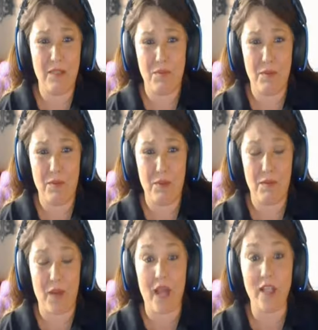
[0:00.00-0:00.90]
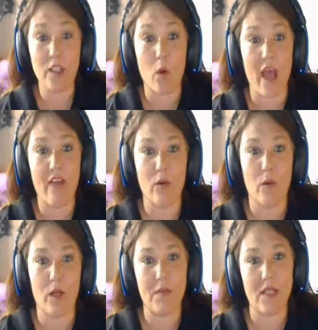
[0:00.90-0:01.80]
These people are me. I don't ever
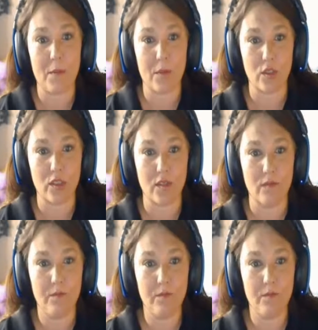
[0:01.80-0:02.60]
want to be that person.